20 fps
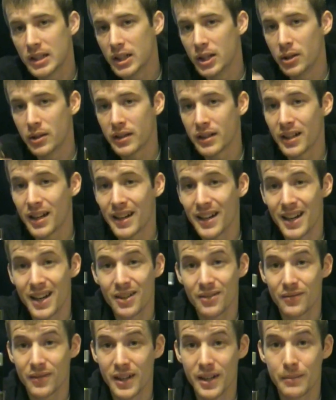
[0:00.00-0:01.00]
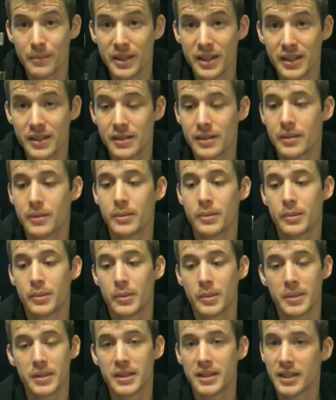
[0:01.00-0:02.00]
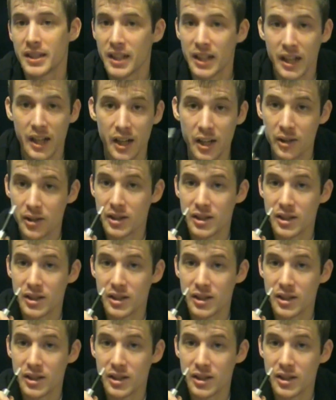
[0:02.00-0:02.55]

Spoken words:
You cannot out vape these. You